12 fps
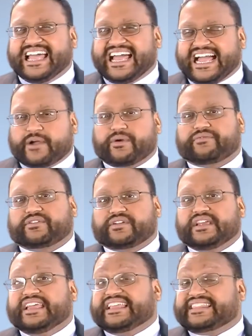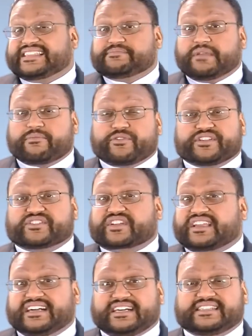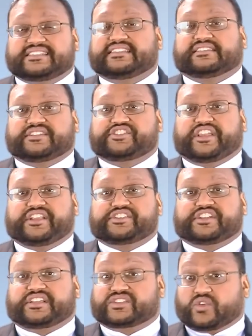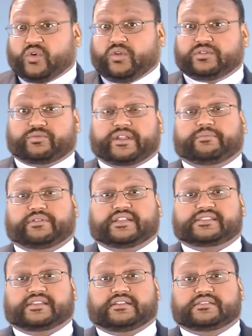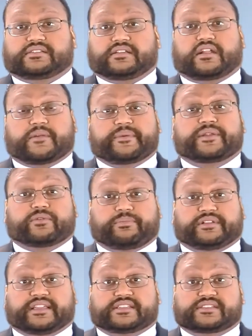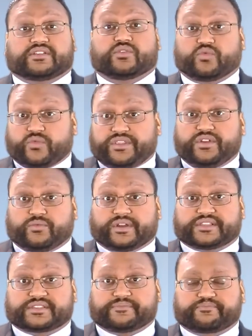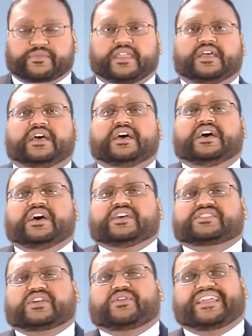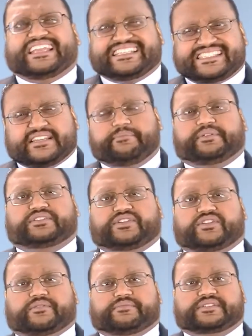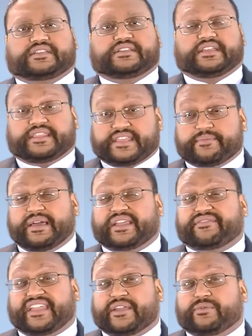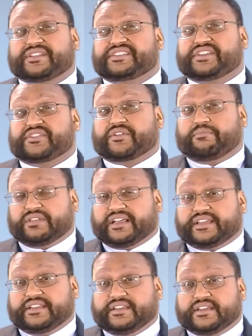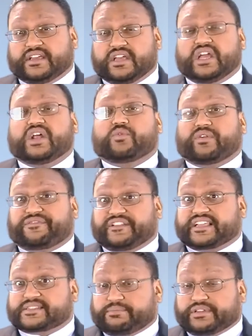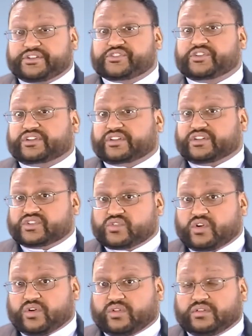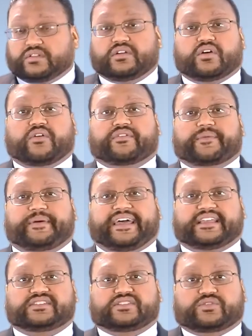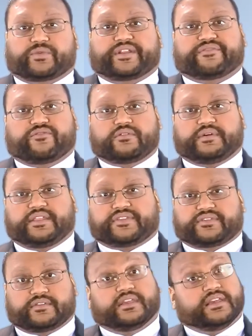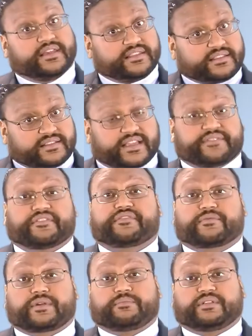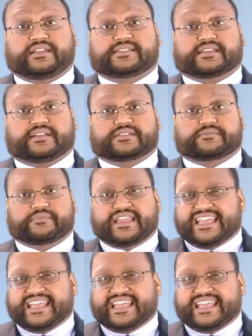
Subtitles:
However, these memories are constantly changing as old red blood cells are being replaced with new ones. So in simple terms, the amount of A1C in your blood reflects blood sugar control over the past 3 to 4 months, the life of your red blood cells.